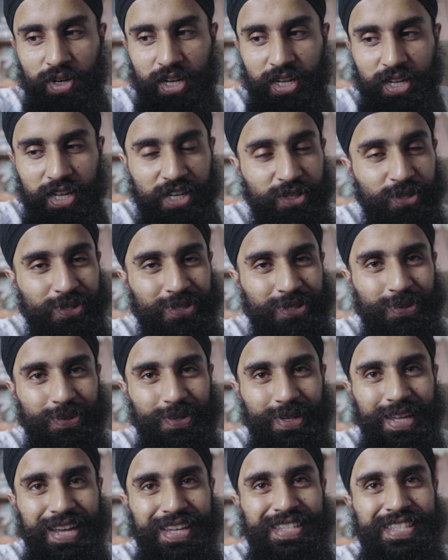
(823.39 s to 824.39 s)
I get to
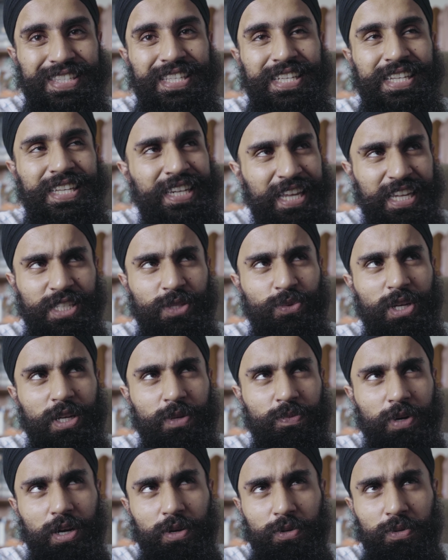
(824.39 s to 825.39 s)
shoot next
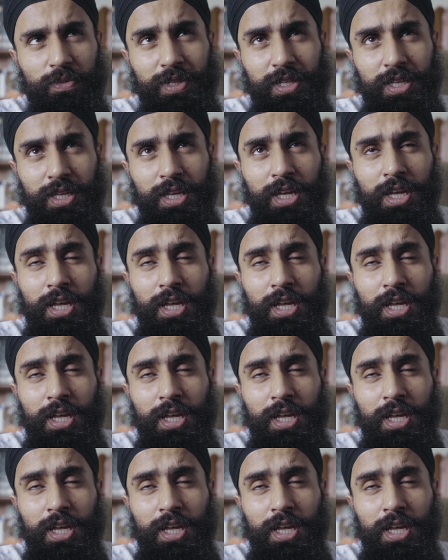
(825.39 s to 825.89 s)
week probably.